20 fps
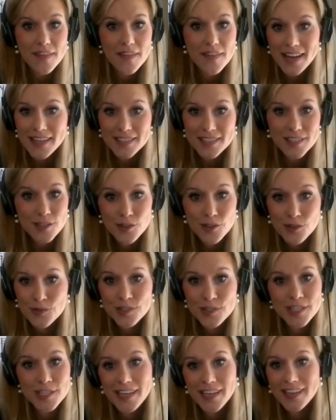And that is a
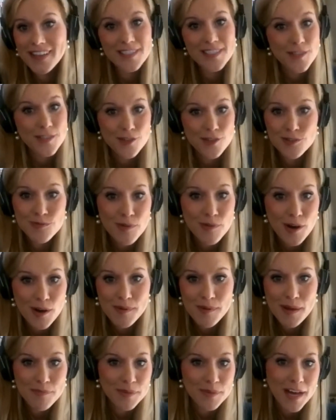huge thing. That's a huge
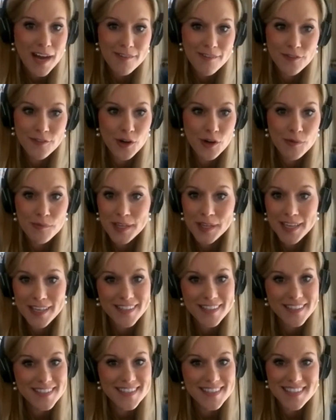part of my platform
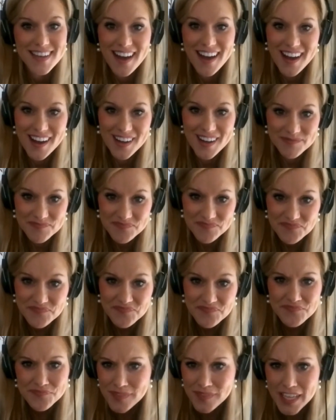is um,
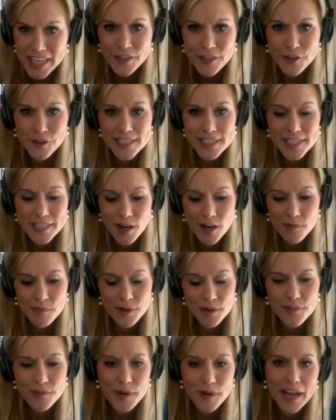increasing our
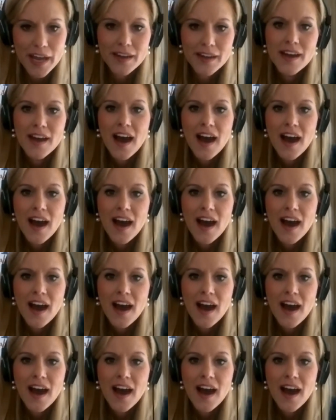birth rate.